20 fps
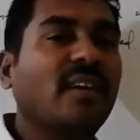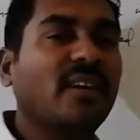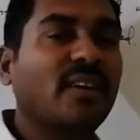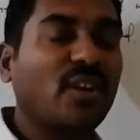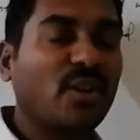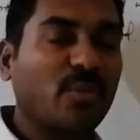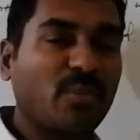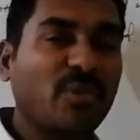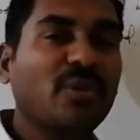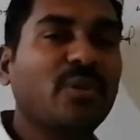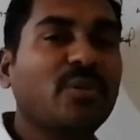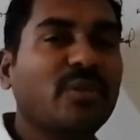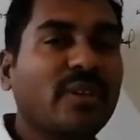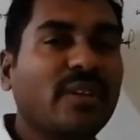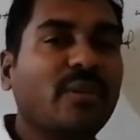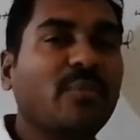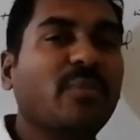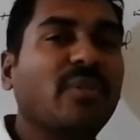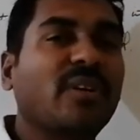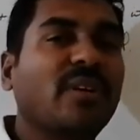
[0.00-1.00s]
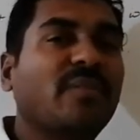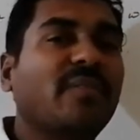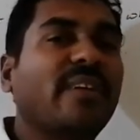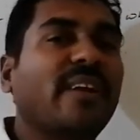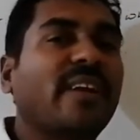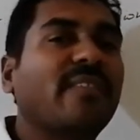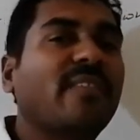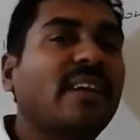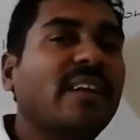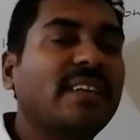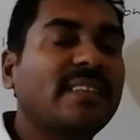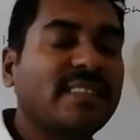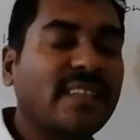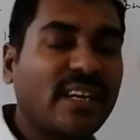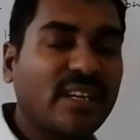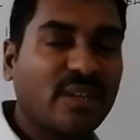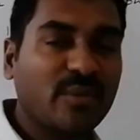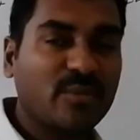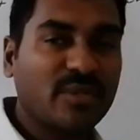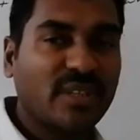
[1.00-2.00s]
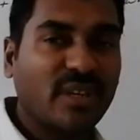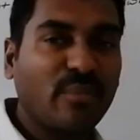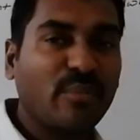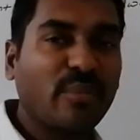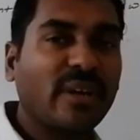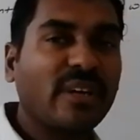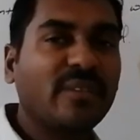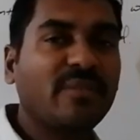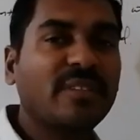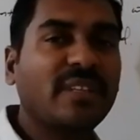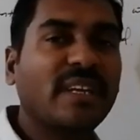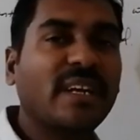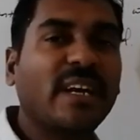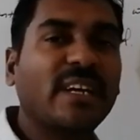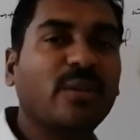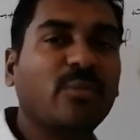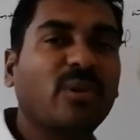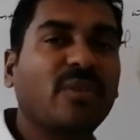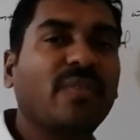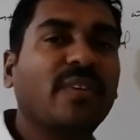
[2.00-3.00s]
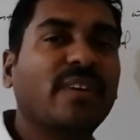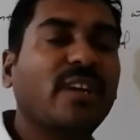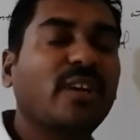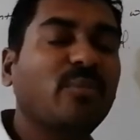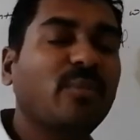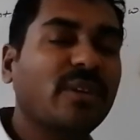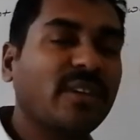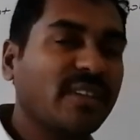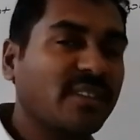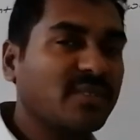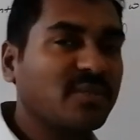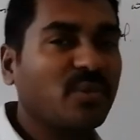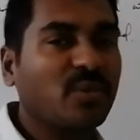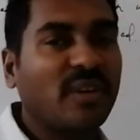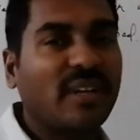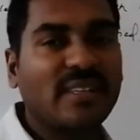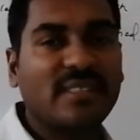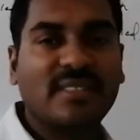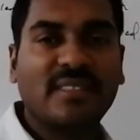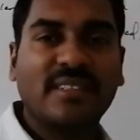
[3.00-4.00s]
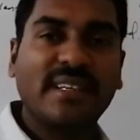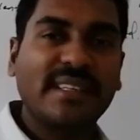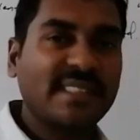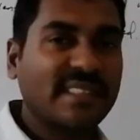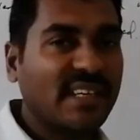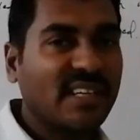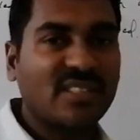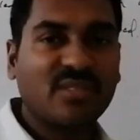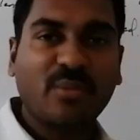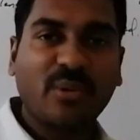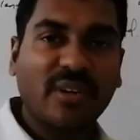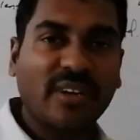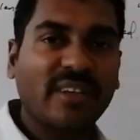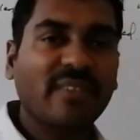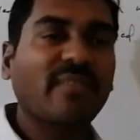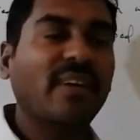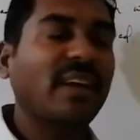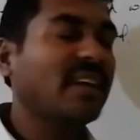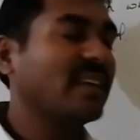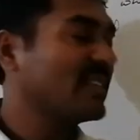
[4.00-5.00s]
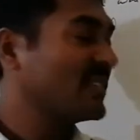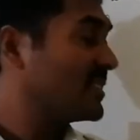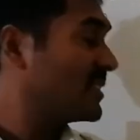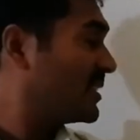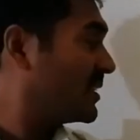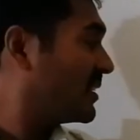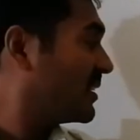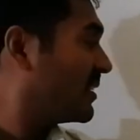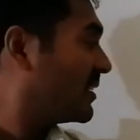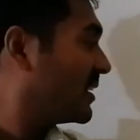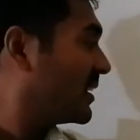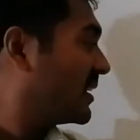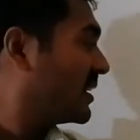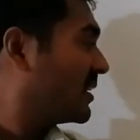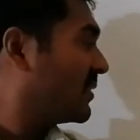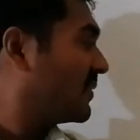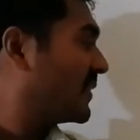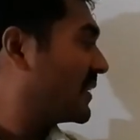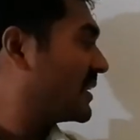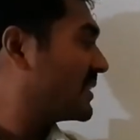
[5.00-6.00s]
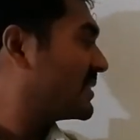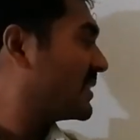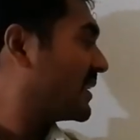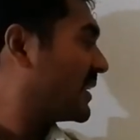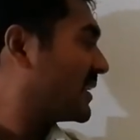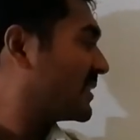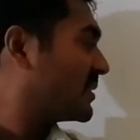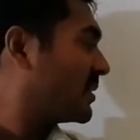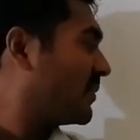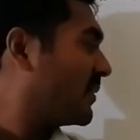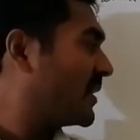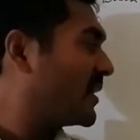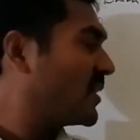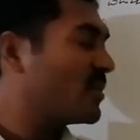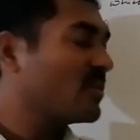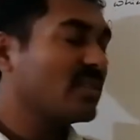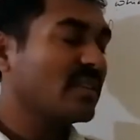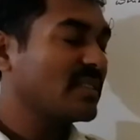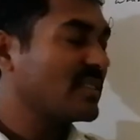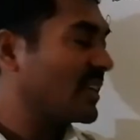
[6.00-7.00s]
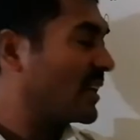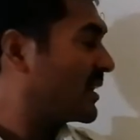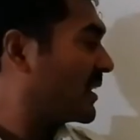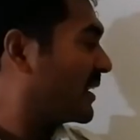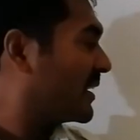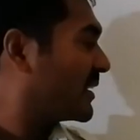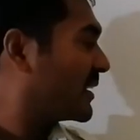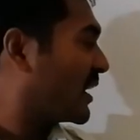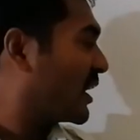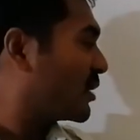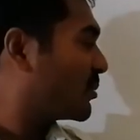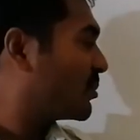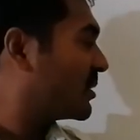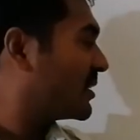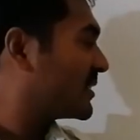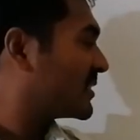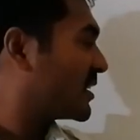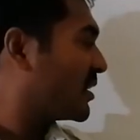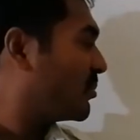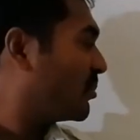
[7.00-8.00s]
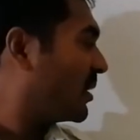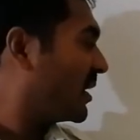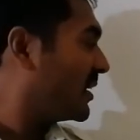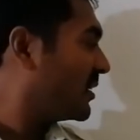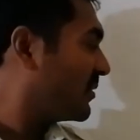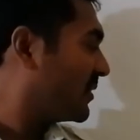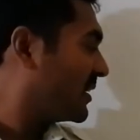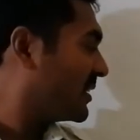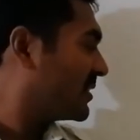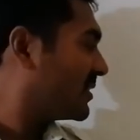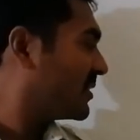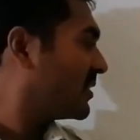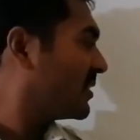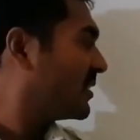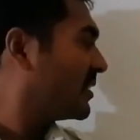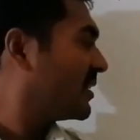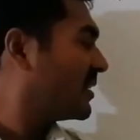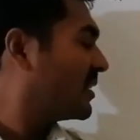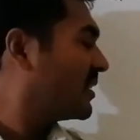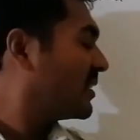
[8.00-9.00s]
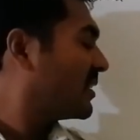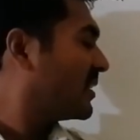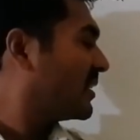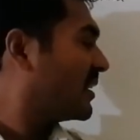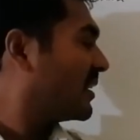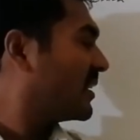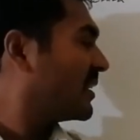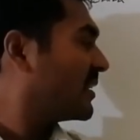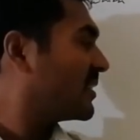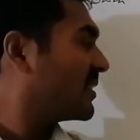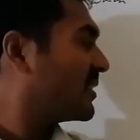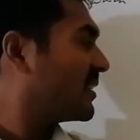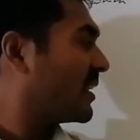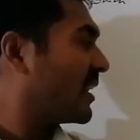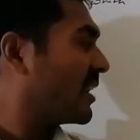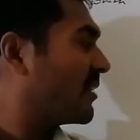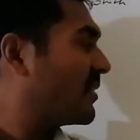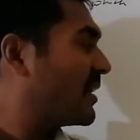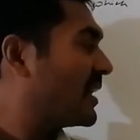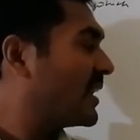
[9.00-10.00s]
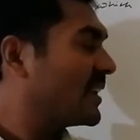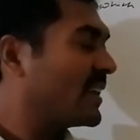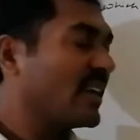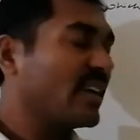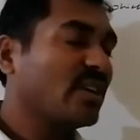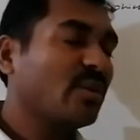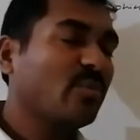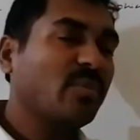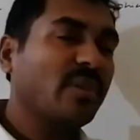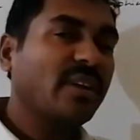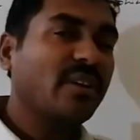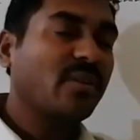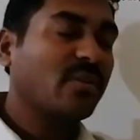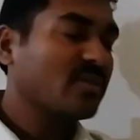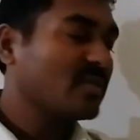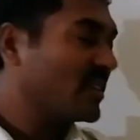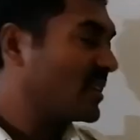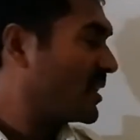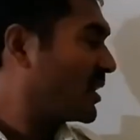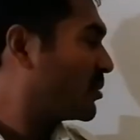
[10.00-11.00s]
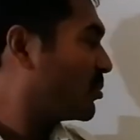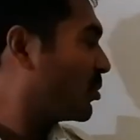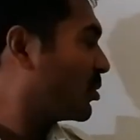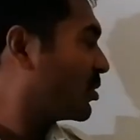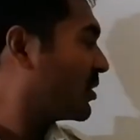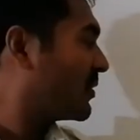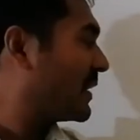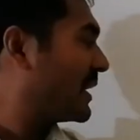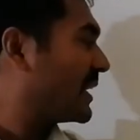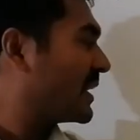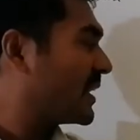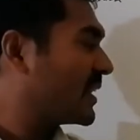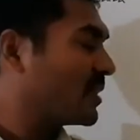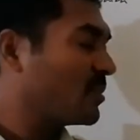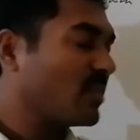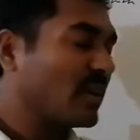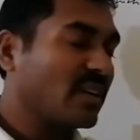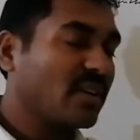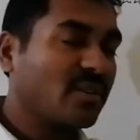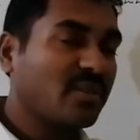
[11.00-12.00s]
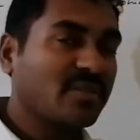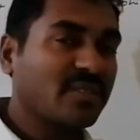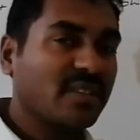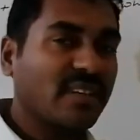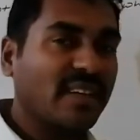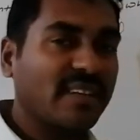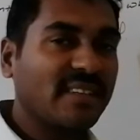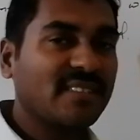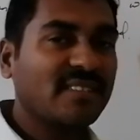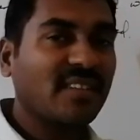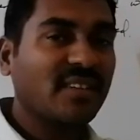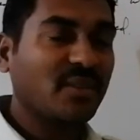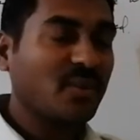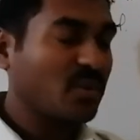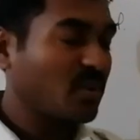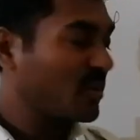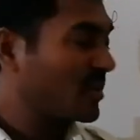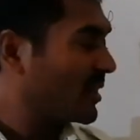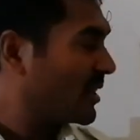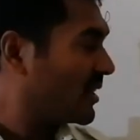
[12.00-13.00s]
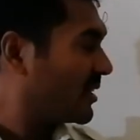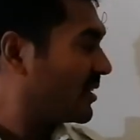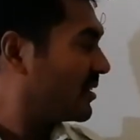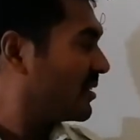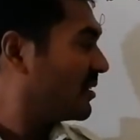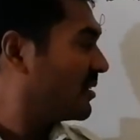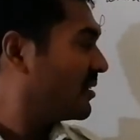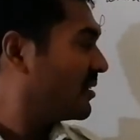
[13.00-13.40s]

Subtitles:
triple to the number of trivalent atoms combined with an atom of an element is known as its corresponding valency. Whereas in case of hydrogen cyanide, carbon is combined with here trivalent atom nitrogen and monovalent atom hydrogen, hence the total